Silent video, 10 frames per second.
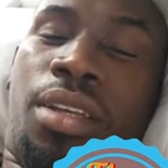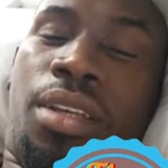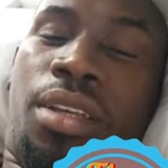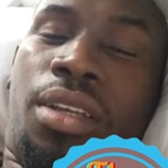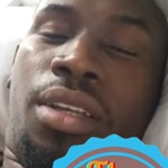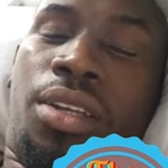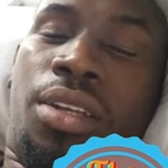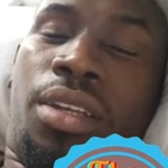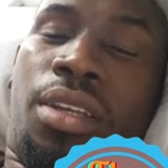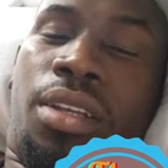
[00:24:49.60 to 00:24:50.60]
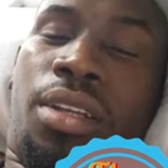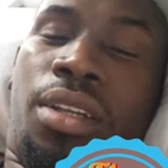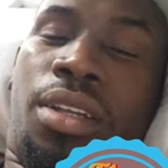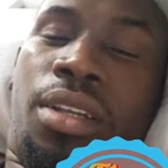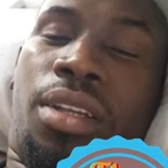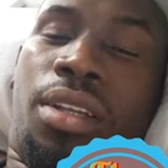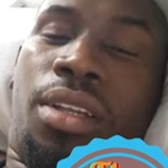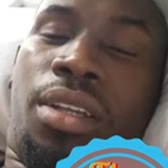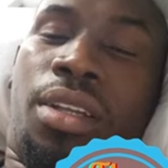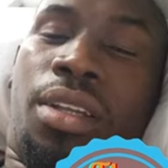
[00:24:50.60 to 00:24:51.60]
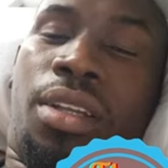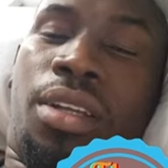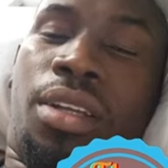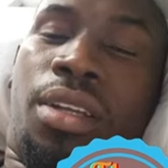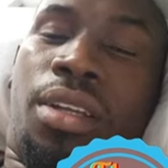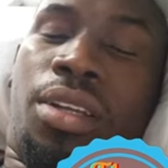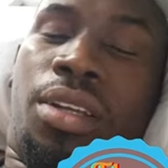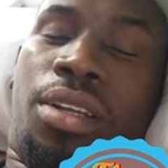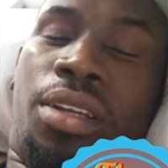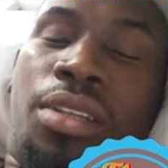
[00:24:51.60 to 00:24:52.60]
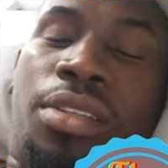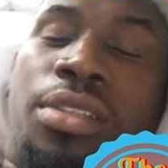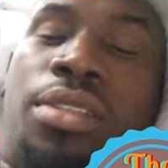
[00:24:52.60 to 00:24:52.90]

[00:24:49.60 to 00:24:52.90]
Nobody speaks.